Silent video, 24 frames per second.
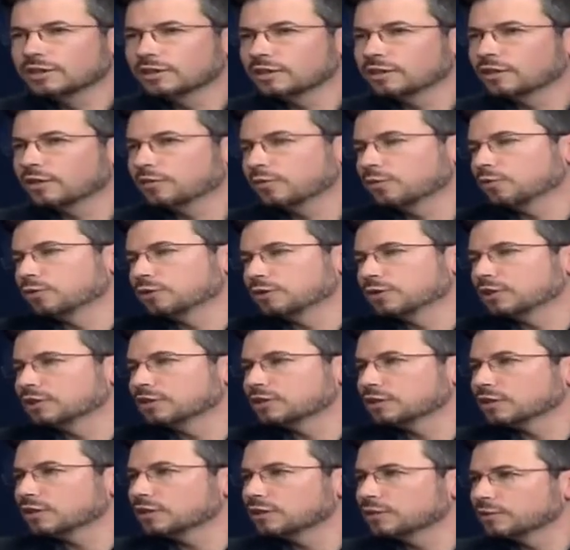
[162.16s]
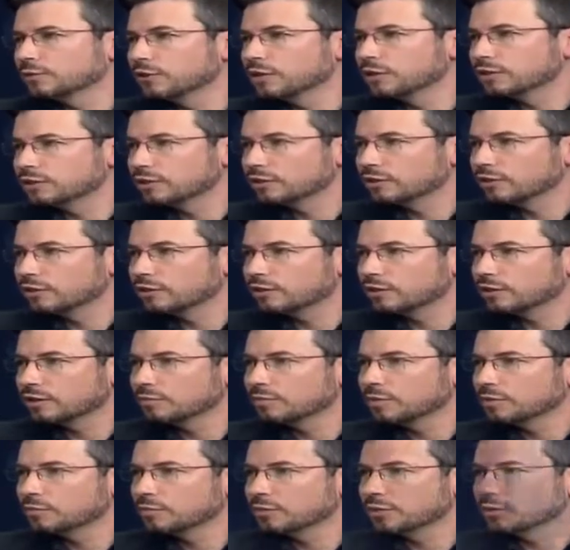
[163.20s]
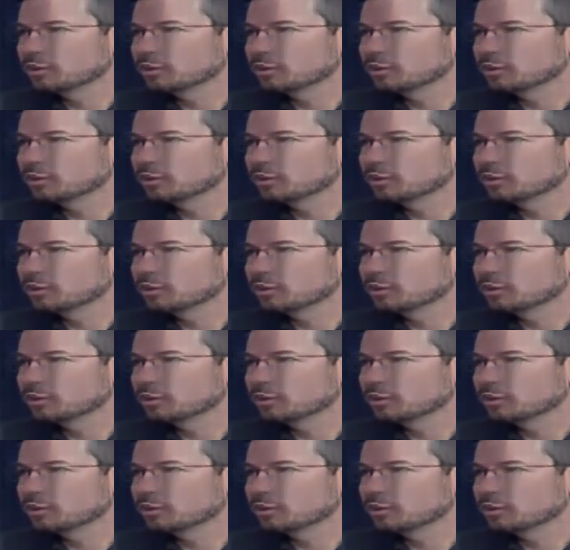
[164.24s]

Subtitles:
No, of course. It's fully secured. I mean, we